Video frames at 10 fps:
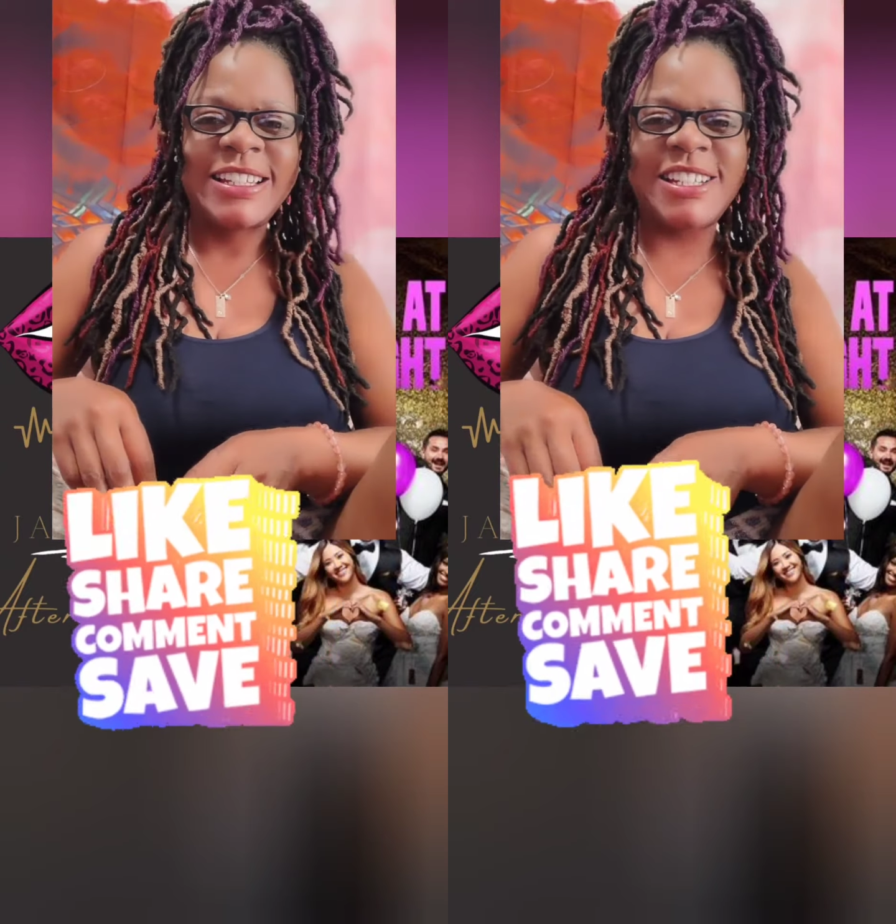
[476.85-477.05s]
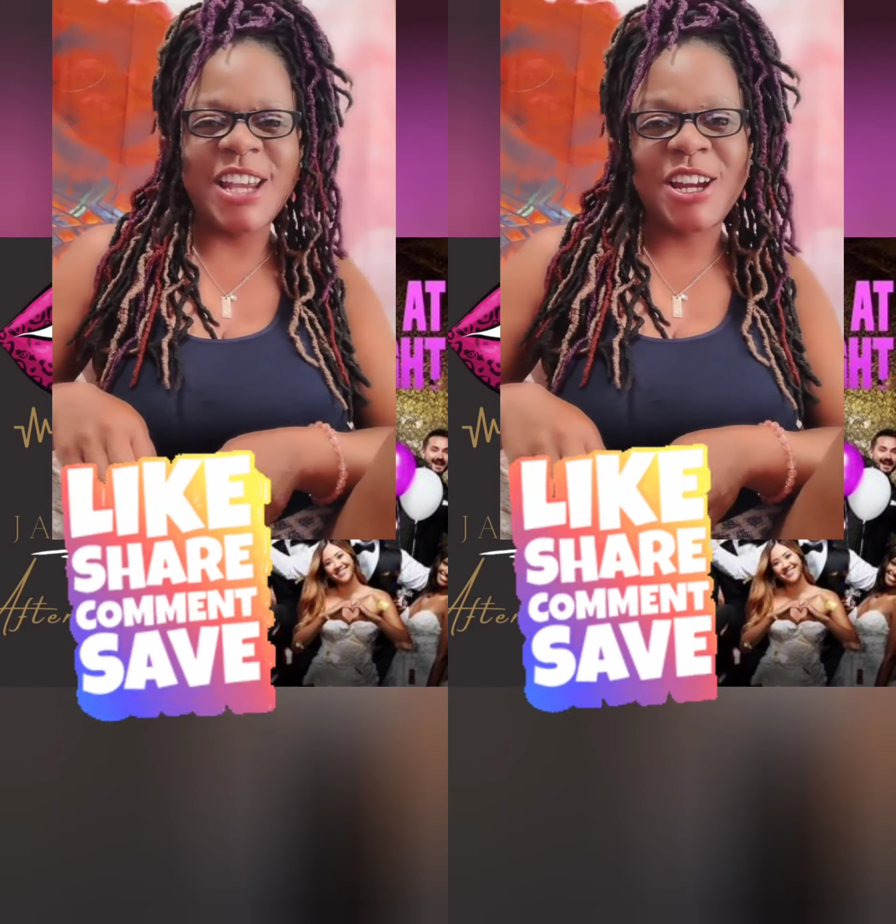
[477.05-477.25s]

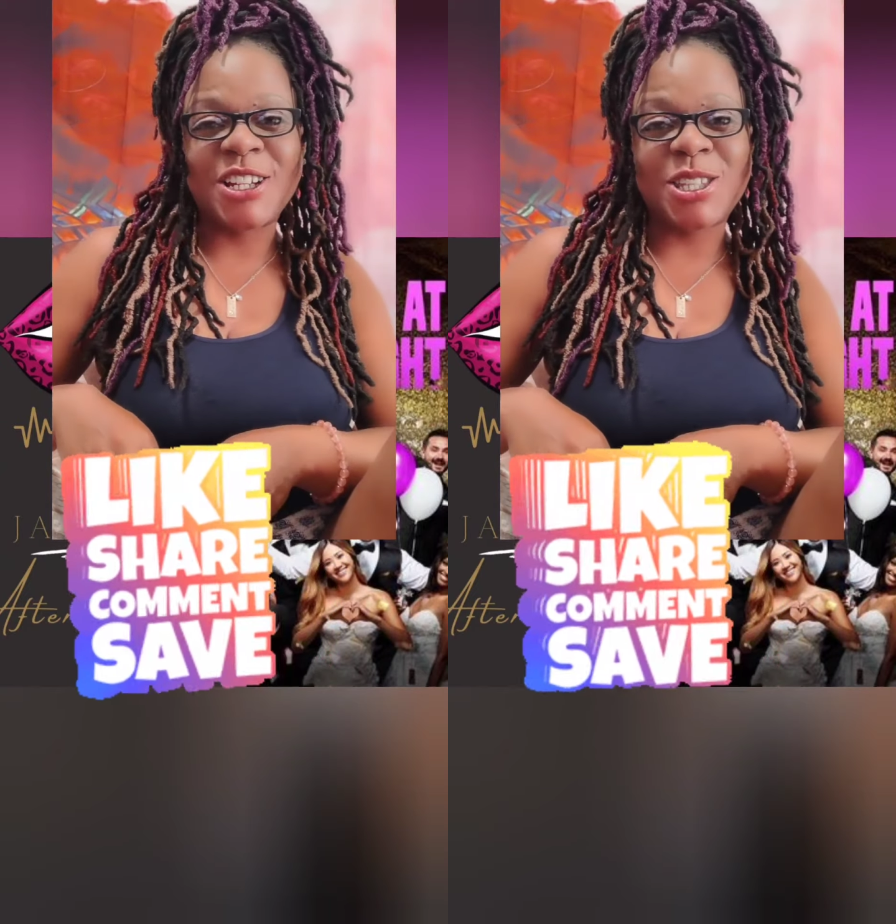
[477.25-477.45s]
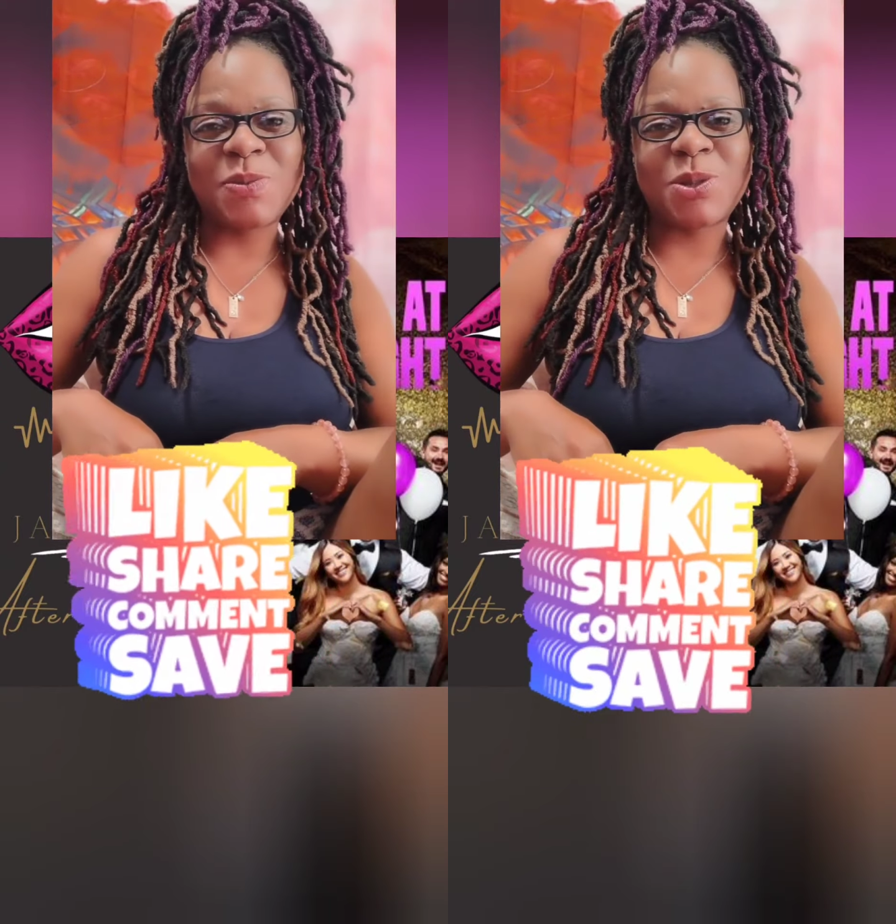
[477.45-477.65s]
share,
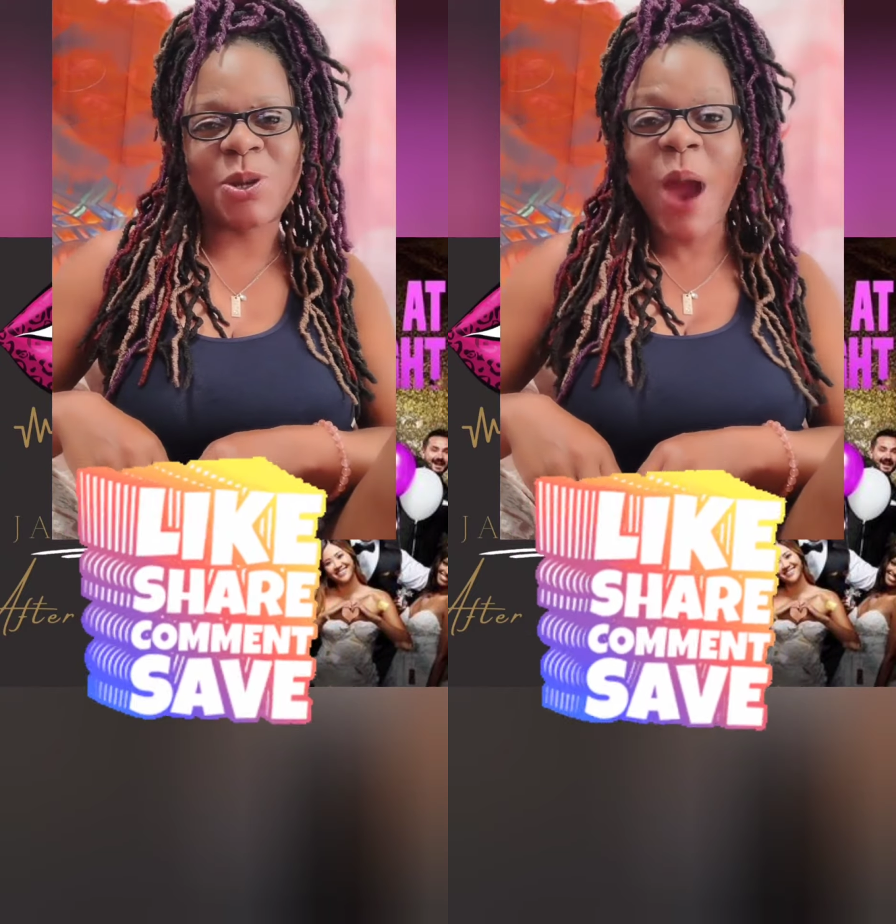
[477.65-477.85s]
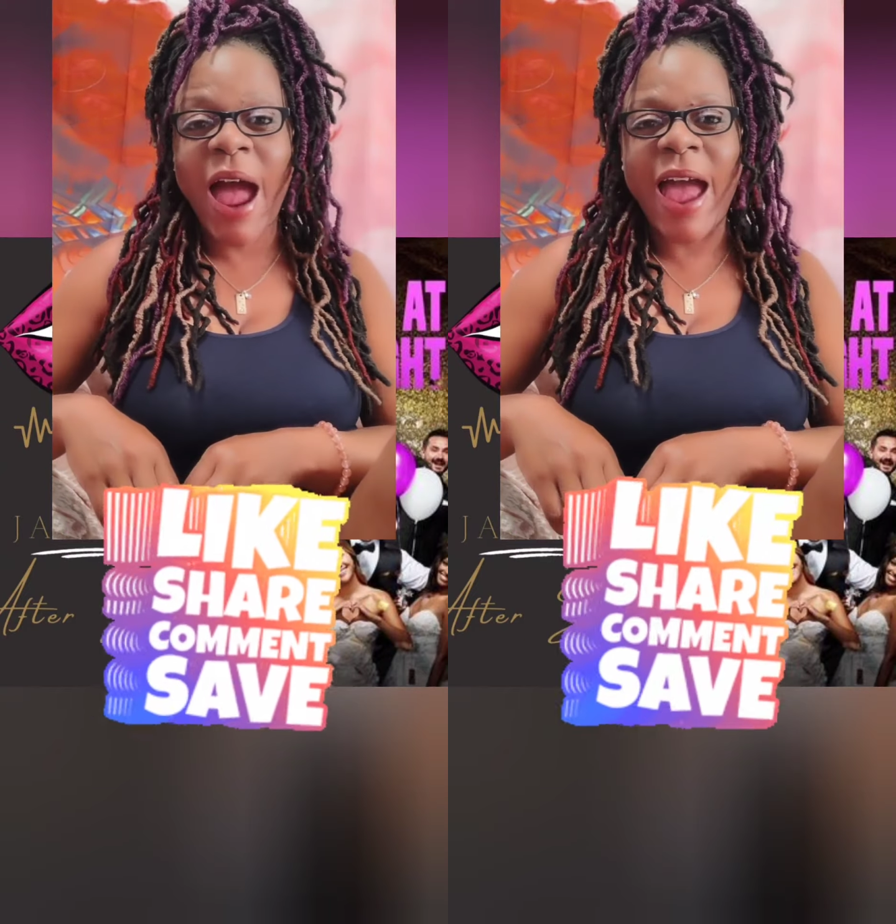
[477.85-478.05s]

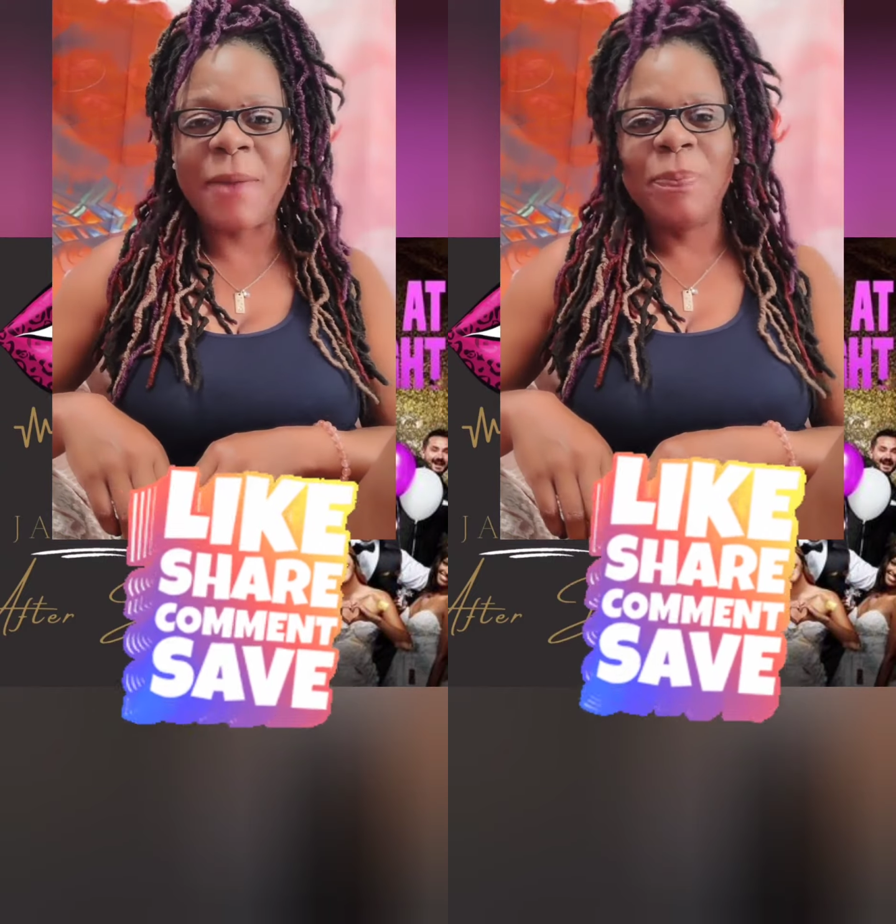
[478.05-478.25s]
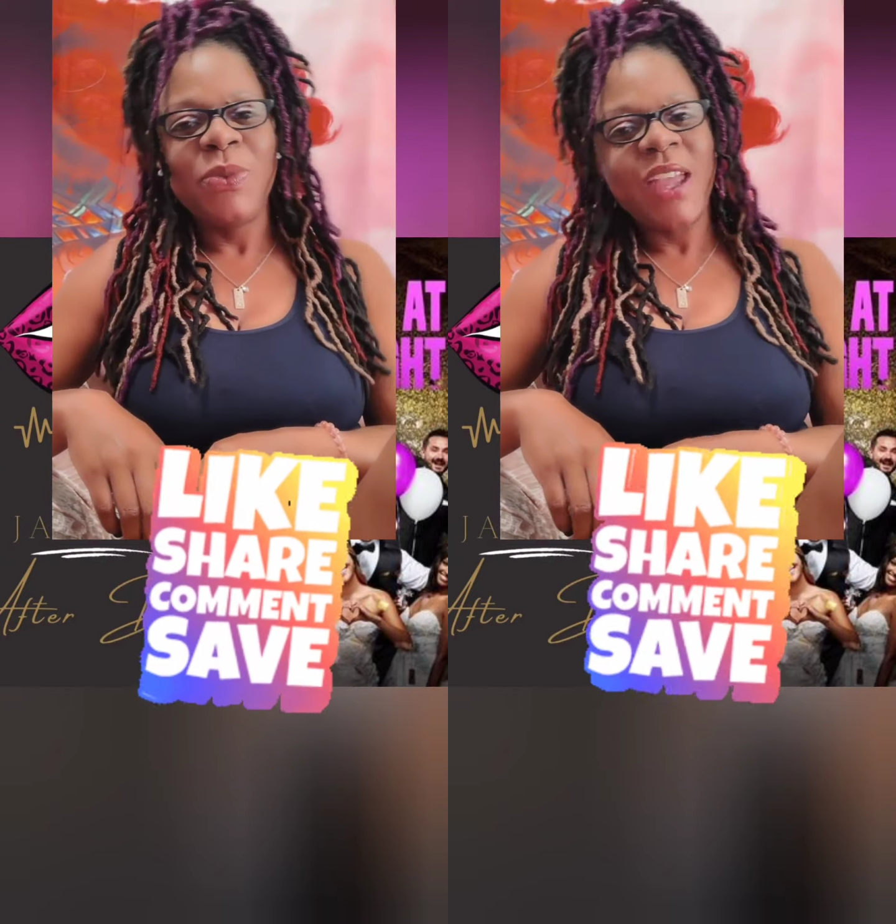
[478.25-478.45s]
subscribe.